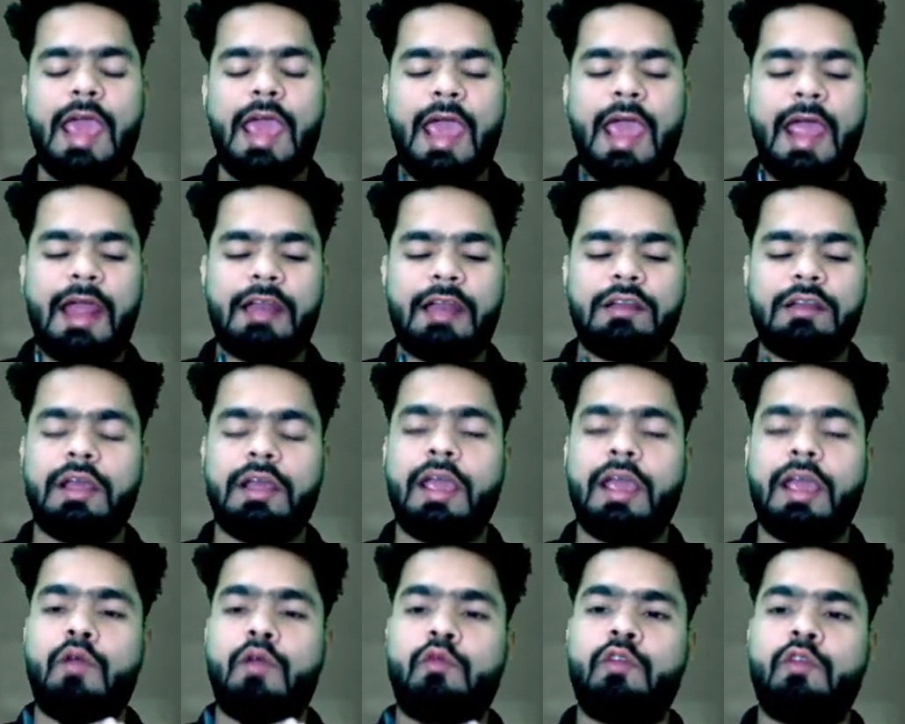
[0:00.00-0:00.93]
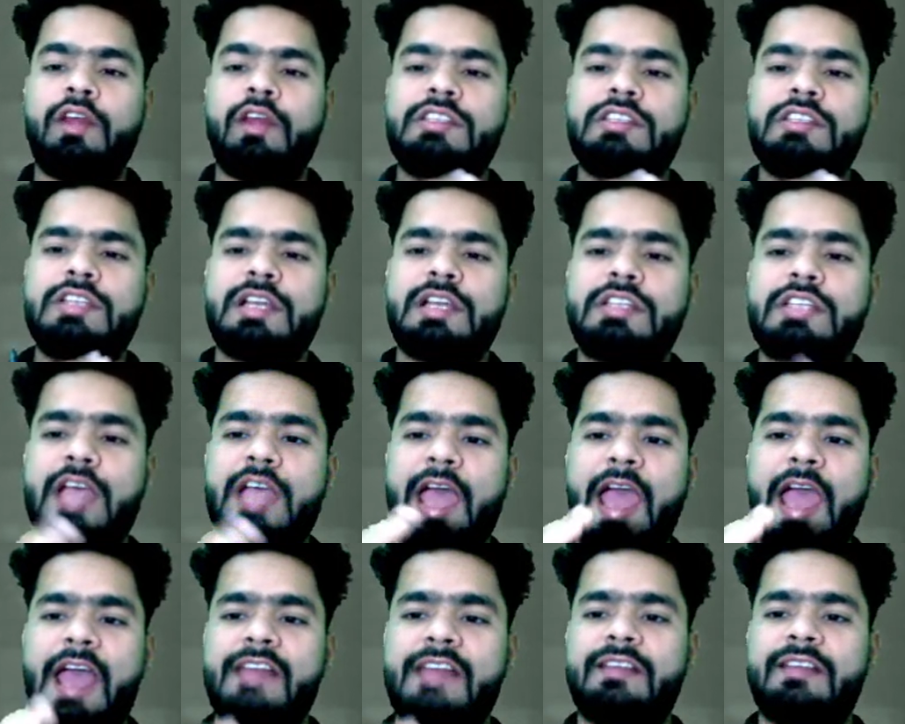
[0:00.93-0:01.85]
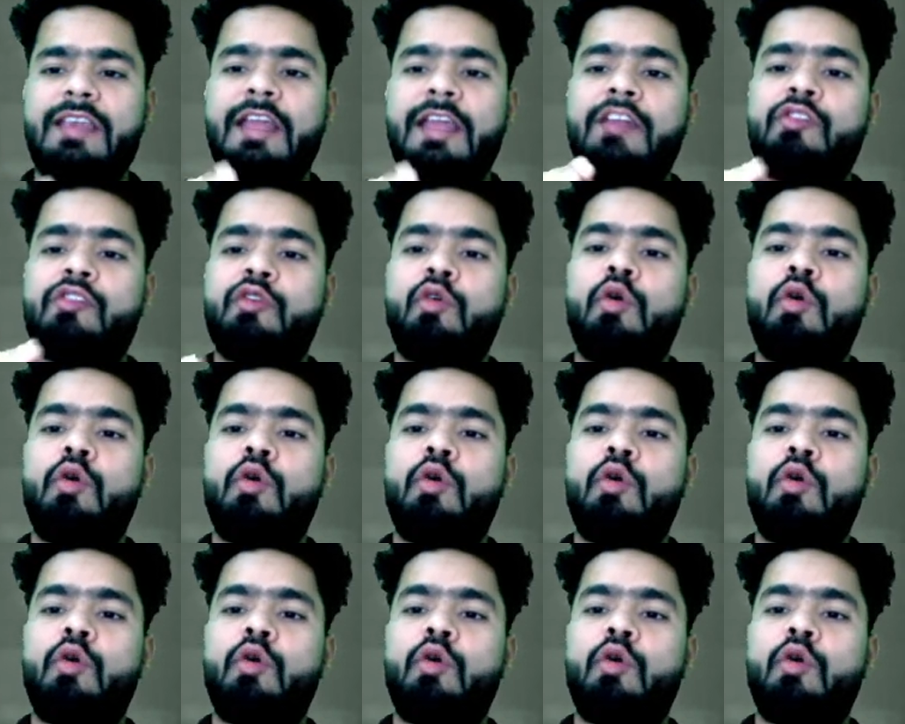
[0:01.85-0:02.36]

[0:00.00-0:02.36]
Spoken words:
and every judge has its